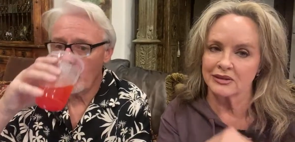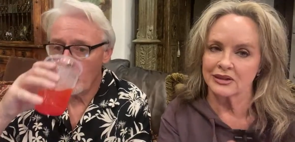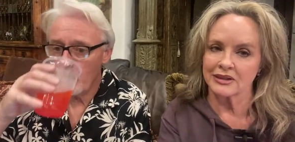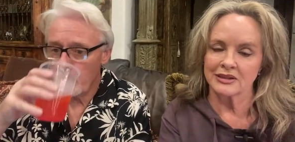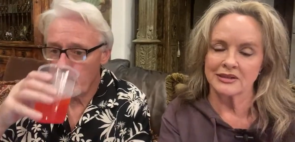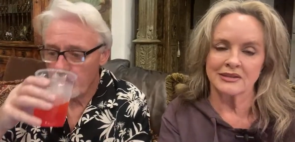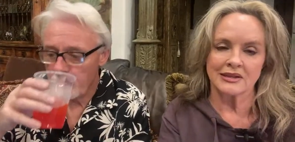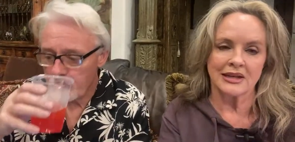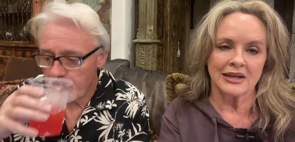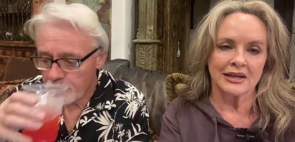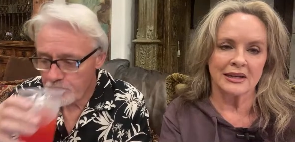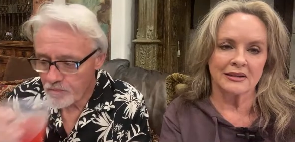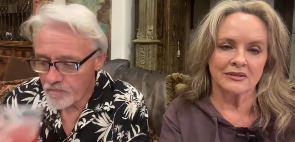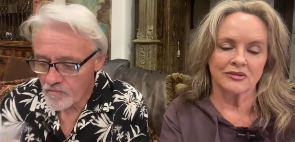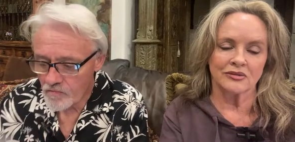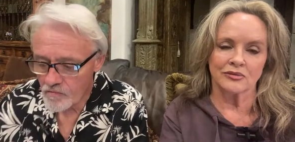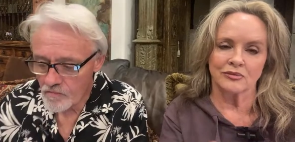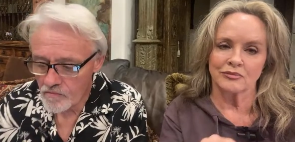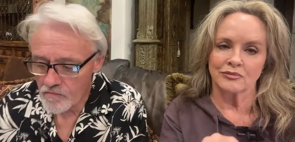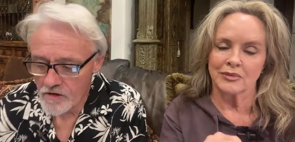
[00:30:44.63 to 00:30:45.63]
Speaker 1: send a
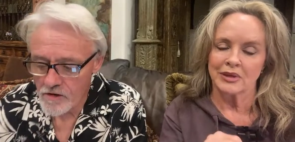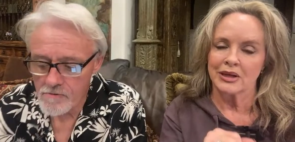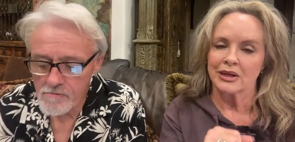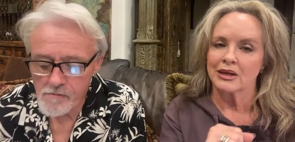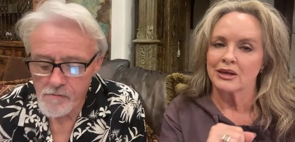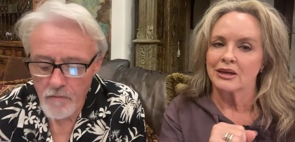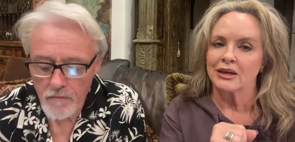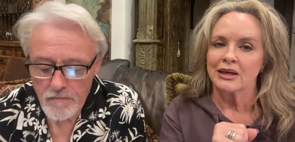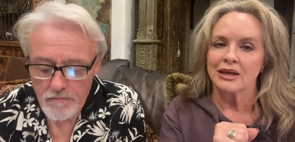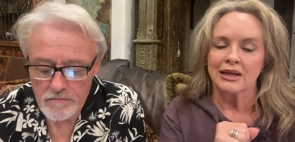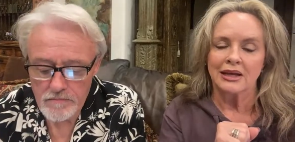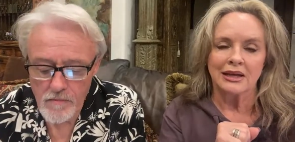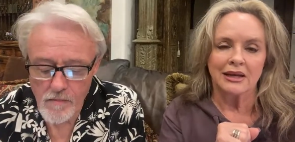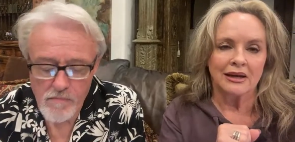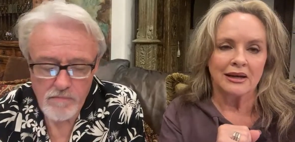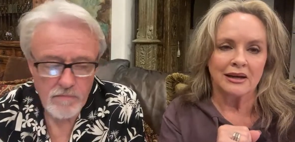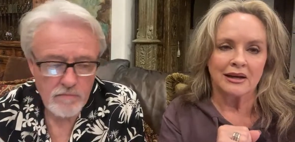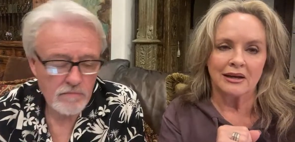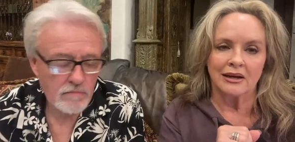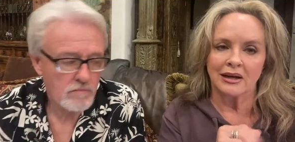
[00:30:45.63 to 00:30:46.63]
text,
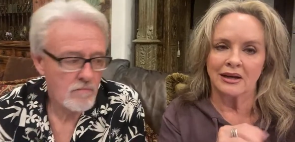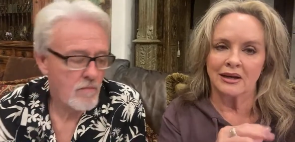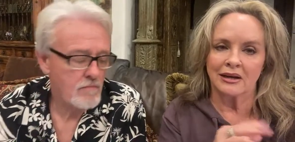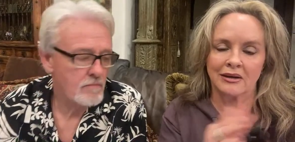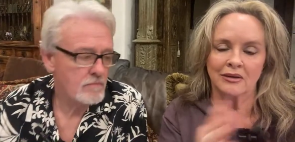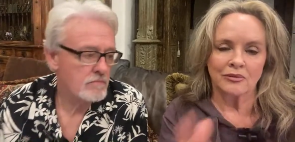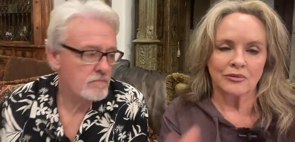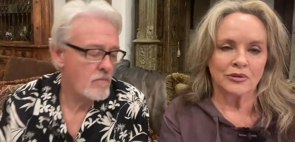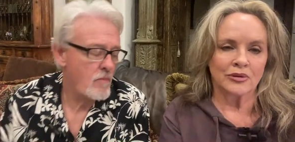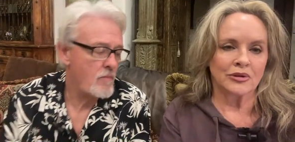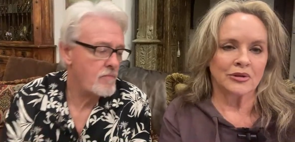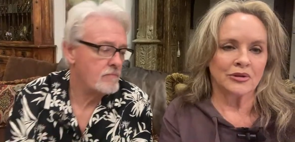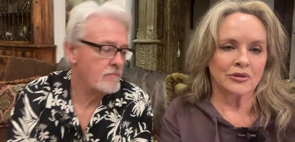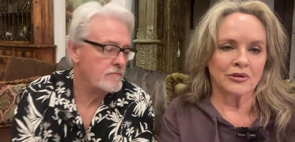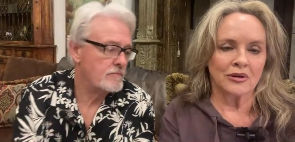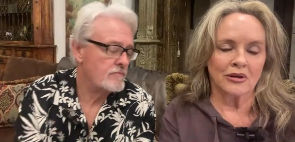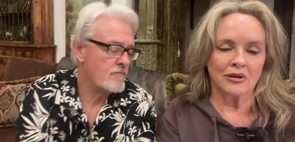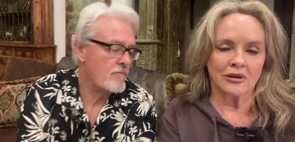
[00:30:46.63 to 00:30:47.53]
uh, you're